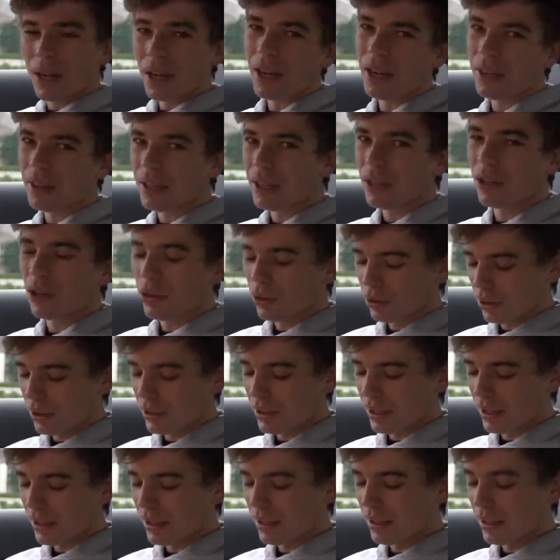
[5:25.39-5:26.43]
I think
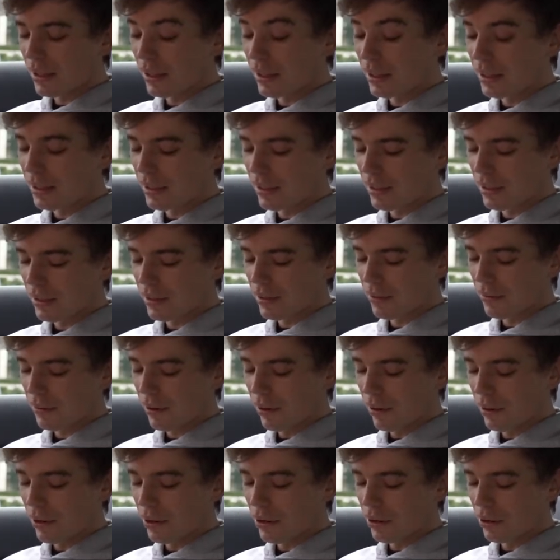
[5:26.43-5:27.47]
Lotus Elise is a
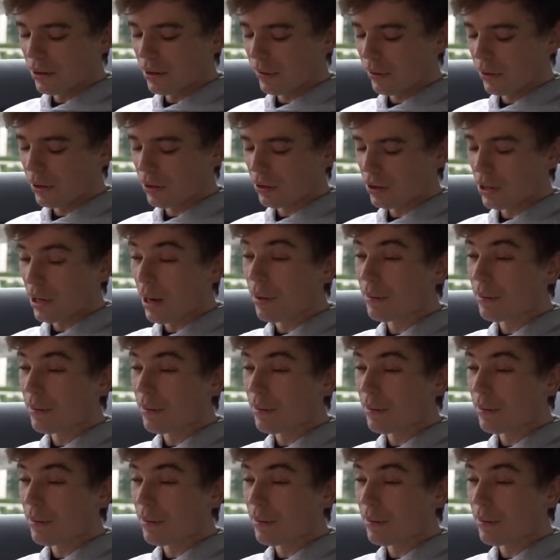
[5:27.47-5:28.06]
very good choice.